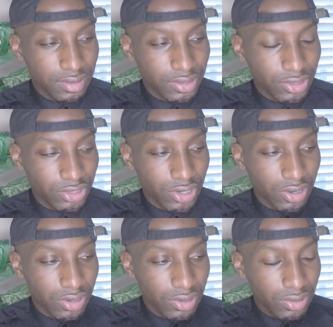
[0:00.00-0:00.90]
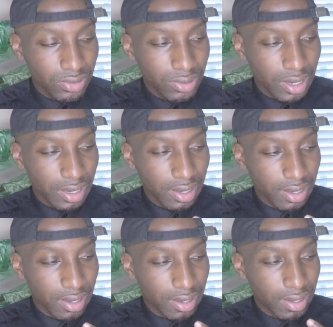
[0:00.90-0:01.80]
to show
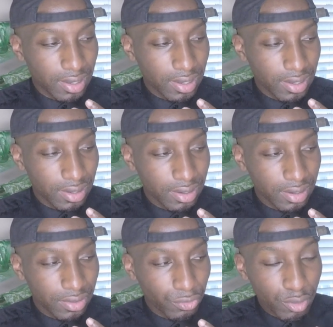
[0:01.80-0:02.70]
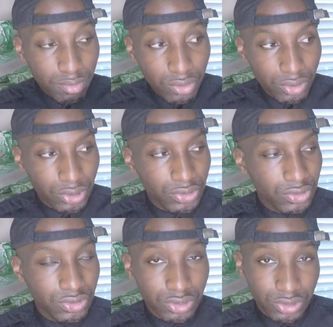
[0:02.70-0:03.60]
remorse, to